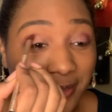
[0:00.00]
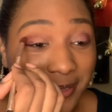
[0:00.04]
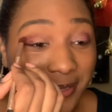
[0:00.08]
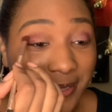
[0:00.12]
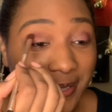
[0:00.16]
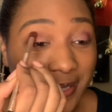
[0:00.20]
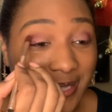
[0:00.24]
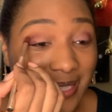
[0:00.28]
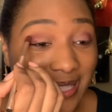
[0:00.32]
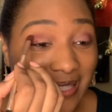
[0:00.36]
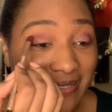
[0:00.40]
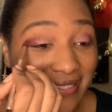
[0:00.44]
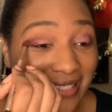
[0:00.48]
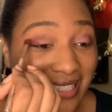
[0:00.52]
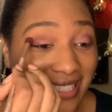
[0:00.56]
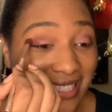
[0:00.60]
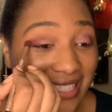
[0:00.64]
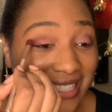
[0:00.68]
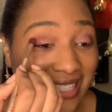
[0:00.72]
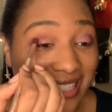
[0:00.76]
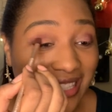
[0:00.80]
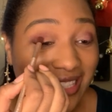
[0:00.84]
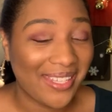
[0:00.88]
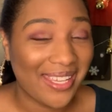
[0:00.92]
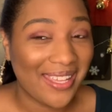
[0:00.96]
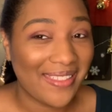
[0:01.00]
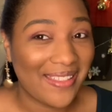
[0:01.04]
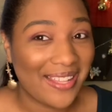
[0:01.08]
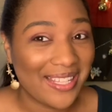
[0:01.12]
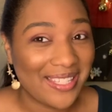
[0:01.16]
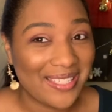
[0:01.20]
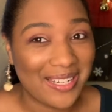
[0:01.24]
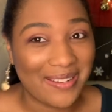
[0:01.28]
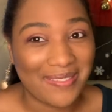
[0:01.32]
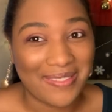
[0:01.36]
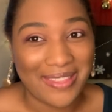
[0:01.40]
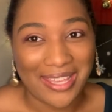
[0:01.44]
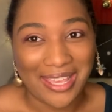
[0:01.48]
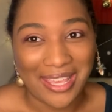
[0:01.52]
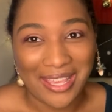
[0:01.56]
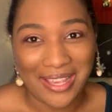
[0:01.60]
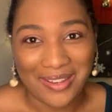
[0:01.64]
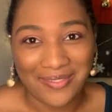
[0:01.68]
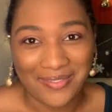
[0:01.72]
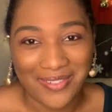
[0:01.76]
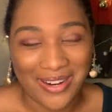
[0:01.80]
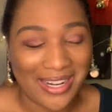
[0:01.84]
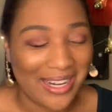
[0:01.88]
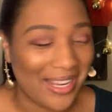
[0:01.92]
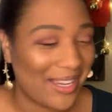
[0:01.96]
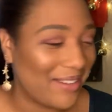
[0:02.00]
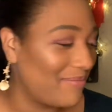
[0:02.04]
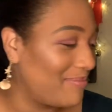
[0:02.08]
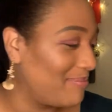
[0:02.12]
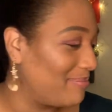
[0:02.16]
Christmas. And that's what I'm thinking of right now.